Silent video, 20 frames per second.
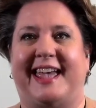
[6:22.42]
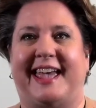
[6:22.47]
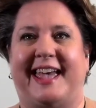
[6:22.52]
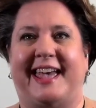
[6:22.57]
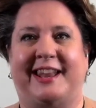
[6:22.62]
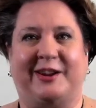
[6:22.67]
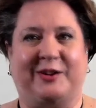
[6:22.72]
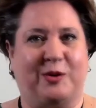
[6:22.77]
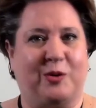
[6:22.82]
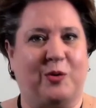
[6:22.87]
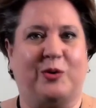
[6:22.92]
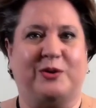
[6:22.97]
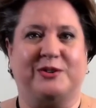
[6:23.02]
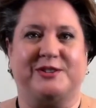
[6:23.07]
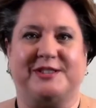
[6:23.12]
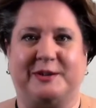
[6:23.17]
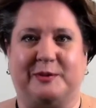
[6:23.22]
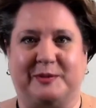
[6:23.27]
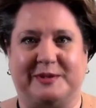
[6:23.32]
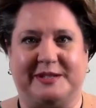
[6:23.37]
And of
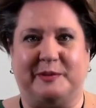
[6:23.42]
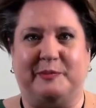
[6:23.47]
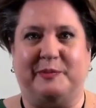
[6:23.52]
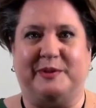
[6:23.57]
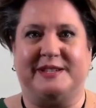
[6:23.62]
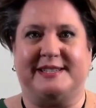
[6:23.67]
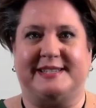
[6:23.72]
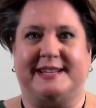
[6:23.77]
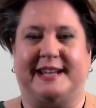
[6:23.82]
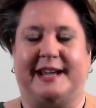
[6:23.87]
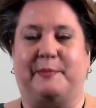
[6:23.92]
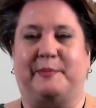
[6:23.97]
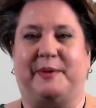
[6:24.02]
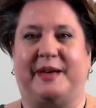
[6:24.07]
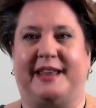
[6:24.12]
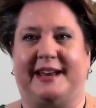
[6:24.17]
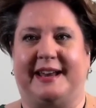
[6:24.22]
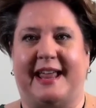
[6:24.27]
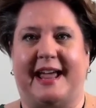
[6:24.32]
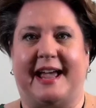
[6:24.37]
course, there was a misstep
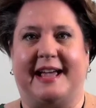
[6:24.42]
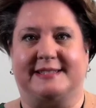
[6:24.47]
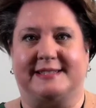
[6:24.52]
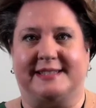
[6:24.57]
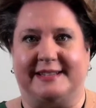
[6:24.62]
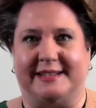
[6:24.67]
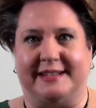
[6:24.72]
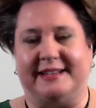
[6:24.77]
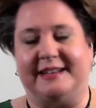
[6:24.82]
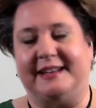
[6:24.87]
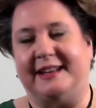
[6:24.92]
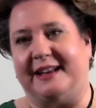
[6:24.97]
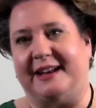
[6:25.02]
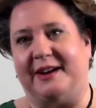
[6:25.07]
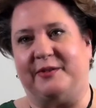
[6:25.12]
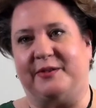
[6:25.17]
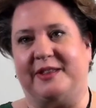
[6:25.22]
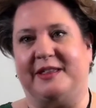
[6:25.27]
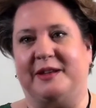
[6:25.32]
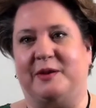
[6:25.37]
and an accident and
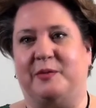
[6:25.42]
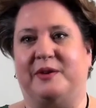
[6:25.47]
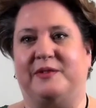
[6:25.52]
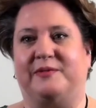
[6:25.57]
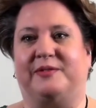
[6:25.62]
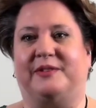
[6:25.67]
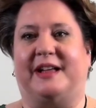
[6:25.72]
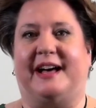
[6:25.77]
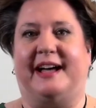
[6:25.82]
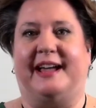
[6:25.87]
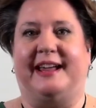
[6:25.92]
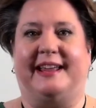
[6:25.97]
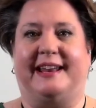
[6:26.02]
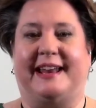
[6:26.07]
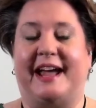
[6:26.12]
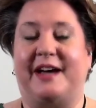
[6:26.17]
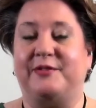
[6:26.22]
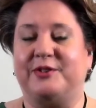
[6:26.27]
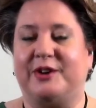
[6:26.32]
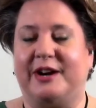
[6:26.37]
everything went flying. And
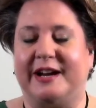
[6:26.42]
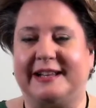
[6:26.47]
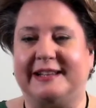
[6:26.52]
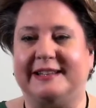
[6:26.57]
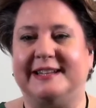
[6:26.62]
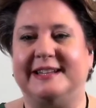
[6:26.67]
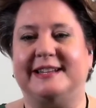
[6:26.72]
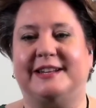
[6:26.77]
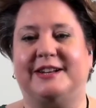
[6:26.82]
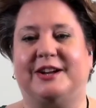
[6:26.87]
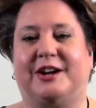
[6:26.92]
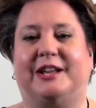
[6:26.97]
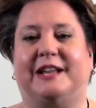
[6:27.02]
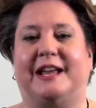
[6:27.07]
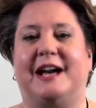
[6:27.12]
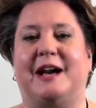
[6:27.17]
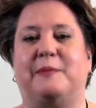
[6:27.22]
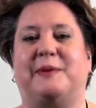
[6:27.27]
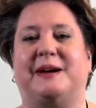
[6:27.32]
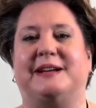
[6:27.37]
after I cleaned it all
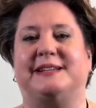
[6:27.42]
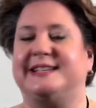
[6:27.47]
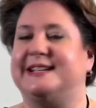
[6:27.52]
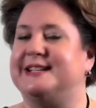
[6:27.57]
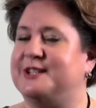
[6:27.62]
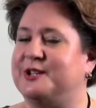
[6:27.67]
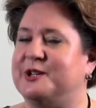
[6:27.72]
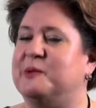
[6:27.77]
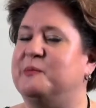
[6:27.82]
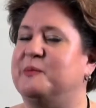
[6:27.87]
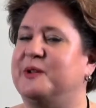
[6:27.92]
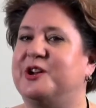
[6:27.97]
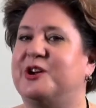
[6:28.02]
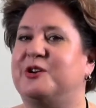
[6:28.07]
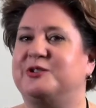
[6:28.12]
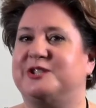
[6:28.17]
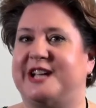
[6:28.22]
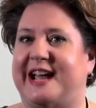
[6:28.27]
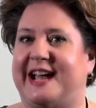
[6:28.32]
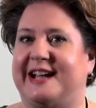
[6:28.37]
up, I said to him, you
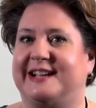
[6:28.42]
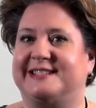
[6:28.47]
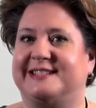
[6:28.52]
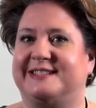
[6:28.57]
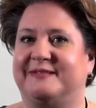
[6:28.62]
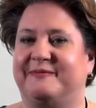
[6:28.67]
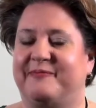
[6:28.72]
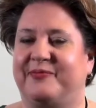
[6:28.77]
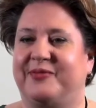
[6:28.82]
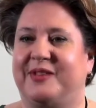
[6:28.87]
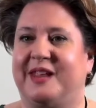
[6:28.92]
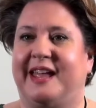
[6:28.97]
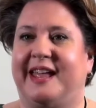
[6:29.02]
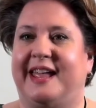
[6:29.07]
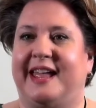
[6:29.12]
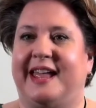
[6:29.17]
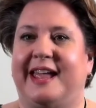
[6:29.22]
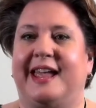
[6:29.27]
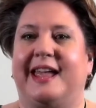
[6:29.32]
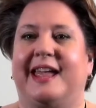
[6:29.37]
know, Jax,
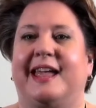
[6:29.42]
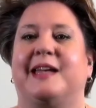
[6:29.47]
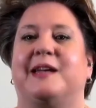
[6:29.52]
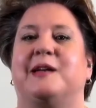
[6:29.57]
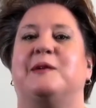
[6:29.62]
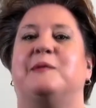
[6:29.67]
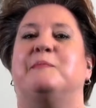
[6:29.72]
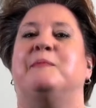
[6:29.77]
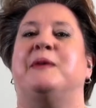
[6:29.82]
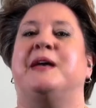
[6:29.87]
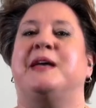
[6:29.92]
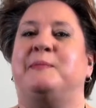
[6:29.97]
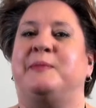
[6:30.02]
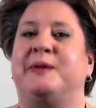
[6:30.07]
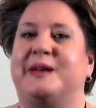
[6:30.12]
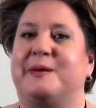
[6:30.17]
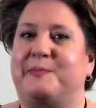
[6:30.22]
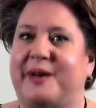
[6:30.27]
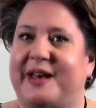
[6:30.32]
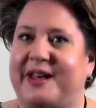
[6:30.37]

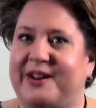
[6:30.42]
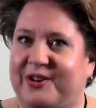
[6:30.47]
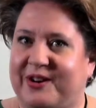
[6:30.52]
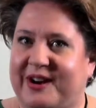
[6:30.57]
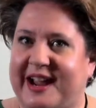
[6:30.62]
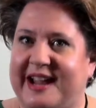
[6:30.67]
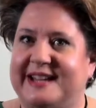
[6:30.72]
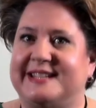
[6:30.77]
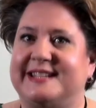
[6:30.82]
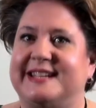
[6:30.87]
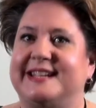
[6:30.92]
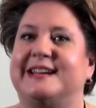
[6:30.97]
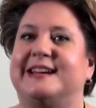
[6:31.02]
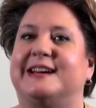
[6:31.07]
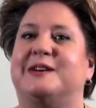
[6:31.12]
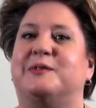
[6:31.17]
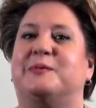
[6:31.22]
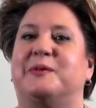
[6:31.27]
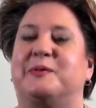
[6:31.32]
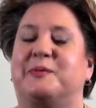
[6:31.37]
maybe a better
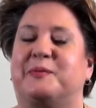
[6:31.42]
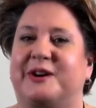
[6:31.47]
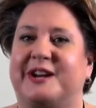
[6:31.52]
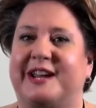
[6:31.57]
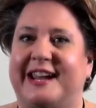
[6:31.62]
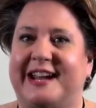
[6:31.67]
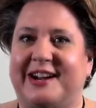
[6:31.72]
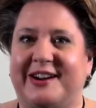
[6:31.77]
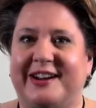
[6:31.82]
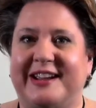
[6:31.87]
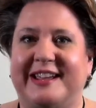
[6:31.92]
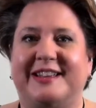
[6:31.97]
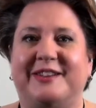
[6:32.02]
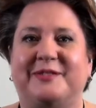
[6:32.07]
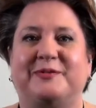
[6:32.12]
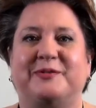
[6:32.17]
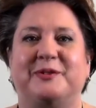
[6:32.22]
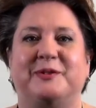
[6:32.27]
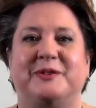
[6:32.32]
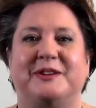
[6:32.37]
idea when we're carrying
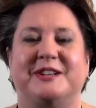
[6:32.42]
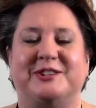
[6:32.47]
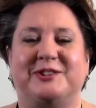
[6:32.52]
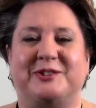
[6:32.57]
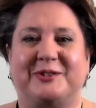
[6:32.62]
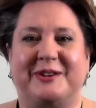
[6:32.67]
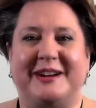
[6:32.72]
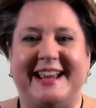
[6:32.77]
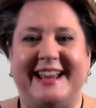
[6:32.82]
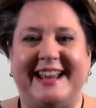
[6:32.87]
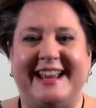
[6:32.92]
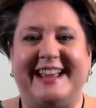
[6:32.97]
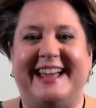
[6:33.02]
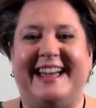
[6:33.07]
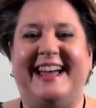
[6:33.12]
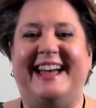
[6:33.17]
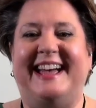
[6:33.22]
food and drink